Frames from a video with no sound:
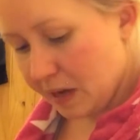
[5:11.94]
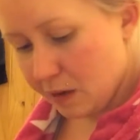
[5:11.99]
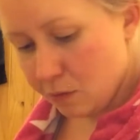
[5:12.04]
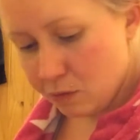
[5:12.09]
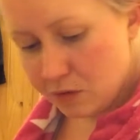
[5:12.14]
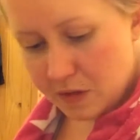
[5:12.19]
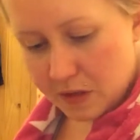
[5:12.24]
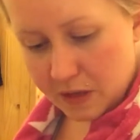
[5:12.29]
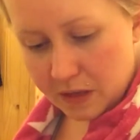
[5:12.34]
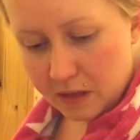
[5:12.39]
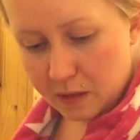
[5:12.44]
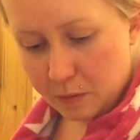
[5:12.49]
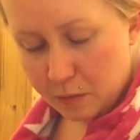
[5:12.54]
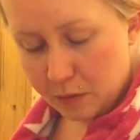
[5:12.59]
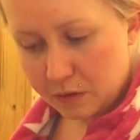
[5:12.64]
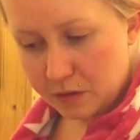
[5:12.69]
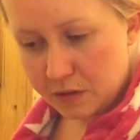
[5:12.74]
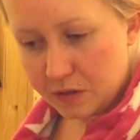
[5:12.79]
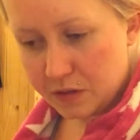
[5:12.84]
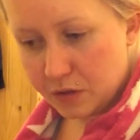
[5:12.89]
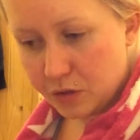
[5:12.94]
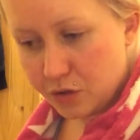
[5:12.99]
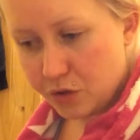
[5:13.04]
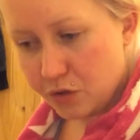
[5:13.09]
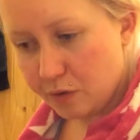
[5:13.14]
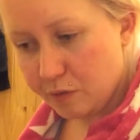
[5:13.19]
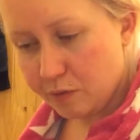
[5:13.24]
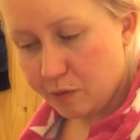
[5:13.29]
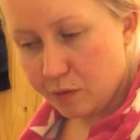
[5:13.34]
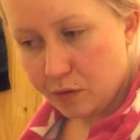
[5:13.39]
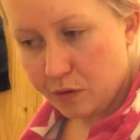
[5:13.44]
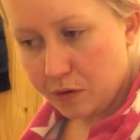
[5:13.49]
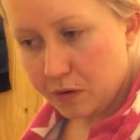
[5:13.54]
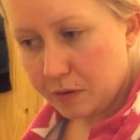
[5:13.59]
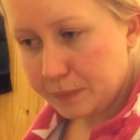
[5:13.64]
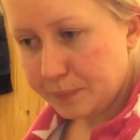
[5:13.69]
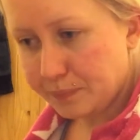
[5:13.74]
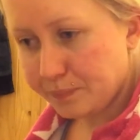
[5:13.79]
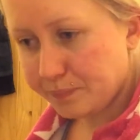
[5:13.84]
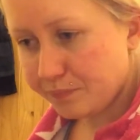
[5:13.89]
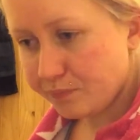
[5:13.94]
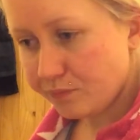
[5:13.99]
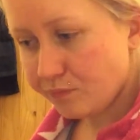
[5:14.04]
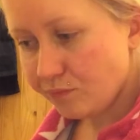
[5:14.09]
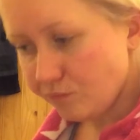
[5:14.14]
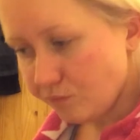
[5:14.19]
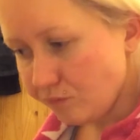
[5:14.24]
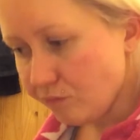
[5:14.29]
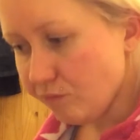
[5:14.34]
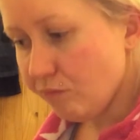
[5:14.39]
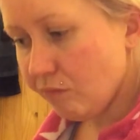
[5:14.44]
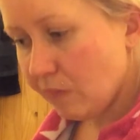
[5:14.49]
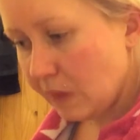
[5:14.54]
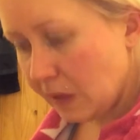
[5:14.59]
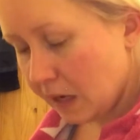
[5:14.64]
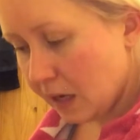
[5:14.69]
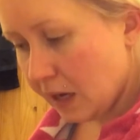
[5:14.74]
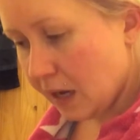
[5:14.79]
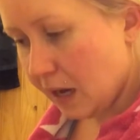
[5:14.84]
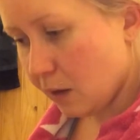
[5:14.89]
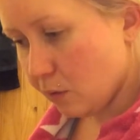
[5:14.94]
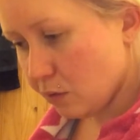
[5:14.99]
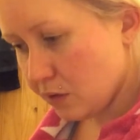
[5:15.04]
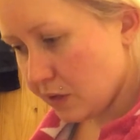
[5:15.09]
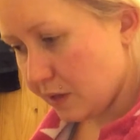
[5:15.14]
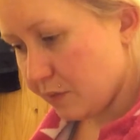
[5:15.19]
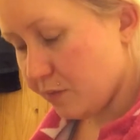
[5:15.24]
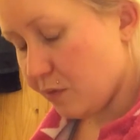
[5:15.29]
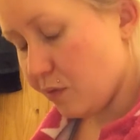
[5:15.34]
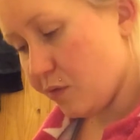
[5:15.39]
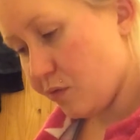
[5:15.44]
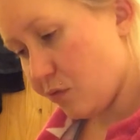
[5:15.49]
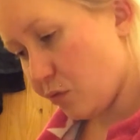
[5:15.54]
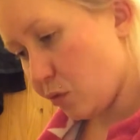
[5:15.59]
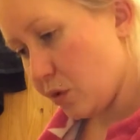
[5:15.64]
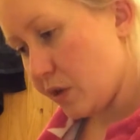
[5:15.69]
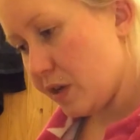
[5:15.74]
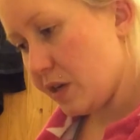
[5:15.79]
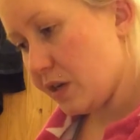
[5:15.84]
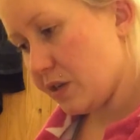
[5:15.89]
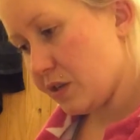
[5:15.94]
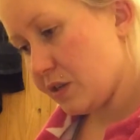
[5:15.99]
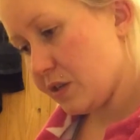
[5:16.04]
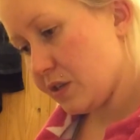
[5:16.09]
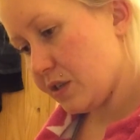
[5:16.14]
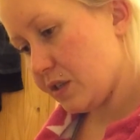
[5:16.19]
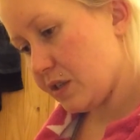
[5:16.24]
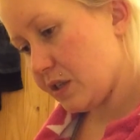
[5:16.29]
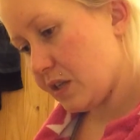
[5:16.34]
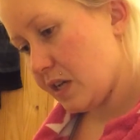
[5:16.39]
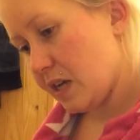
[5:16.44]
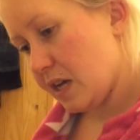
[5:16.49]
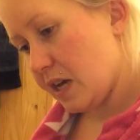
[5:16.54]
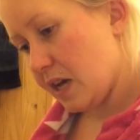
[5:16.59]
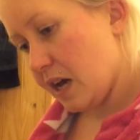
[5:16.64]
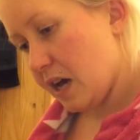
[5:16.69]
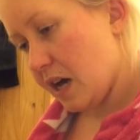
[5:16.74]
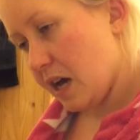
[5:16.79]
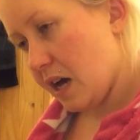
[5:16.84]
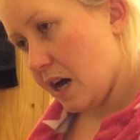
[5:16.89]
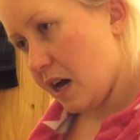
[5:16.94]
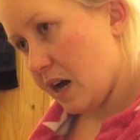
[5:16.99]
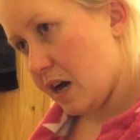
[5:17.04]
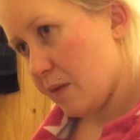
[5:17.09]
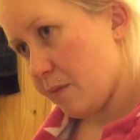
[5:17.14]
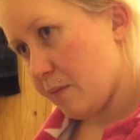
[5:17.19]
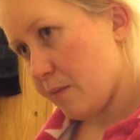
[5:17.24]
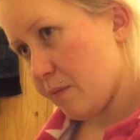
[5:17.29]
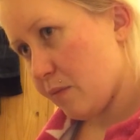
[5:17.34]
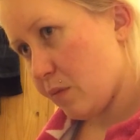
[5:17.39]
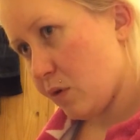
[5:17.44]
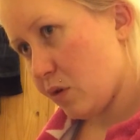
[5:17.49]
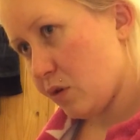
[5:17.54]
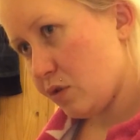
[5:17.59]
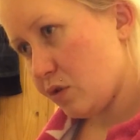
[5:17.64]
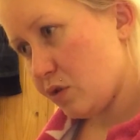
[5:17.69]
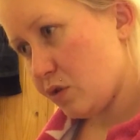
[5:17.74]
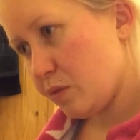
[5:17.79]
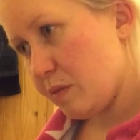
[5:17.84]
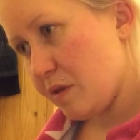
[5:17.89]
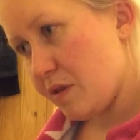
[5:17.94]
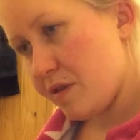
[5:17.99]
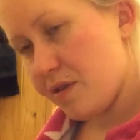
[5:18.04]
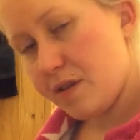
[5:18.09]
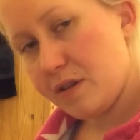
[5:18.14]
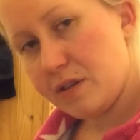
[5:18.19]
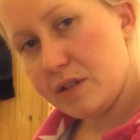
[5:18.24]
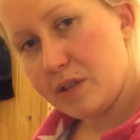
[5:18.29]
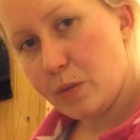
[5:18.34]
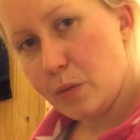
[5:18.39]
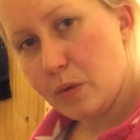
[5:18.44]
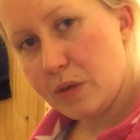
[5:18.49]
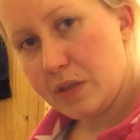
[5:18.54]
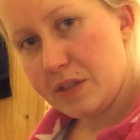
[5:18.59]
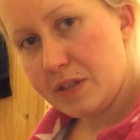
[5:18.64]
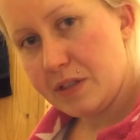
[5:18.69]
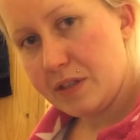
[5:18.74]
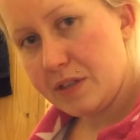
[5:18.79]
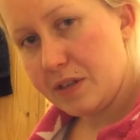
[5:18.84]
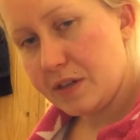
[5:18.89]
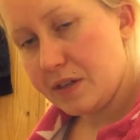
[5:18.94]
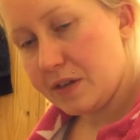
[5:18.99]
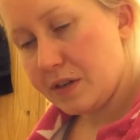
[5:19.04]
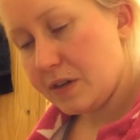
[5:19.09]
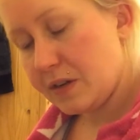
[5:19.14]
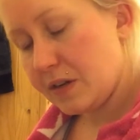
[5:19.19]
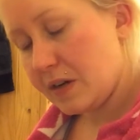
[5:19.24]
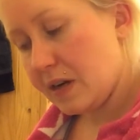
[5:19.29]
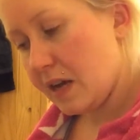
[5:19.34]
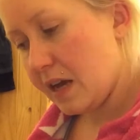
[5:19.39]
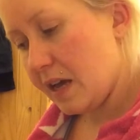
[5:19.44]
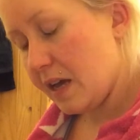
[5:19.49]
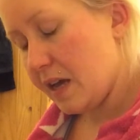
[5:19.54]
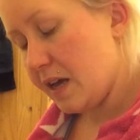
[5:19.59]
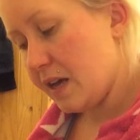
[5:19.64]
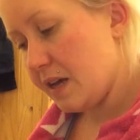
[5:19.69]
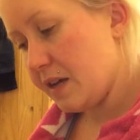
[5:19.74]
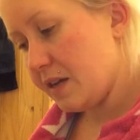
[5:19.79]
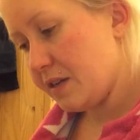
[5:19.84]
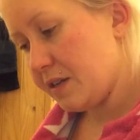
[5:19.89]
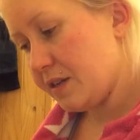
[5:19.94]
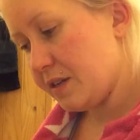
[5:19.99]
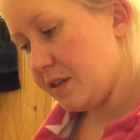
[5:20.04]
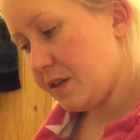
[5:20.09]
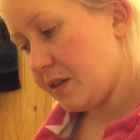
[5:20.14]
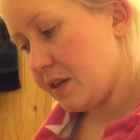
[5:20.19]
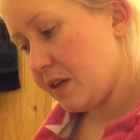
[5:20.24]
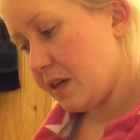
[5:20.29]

I was thinking about the surgery for, I would say, for 4 years. I'm going to be 31 this year, and